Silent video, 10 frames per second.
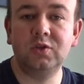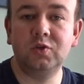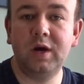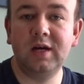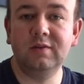
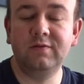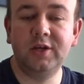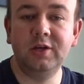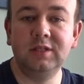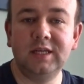12
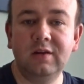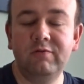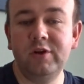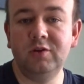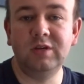Q-cell
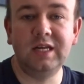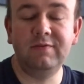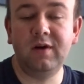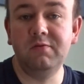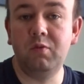
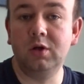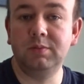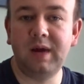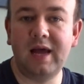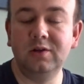385
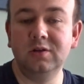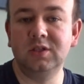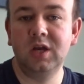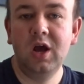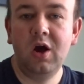watt
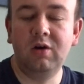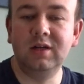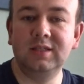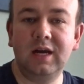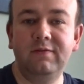panels on
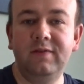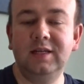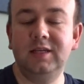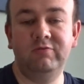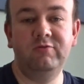a
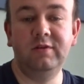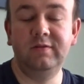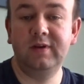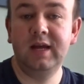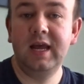south-facing
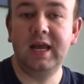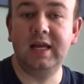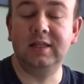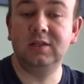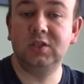roof
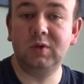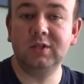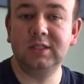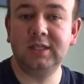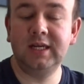in
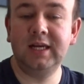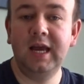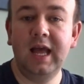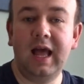Swansea.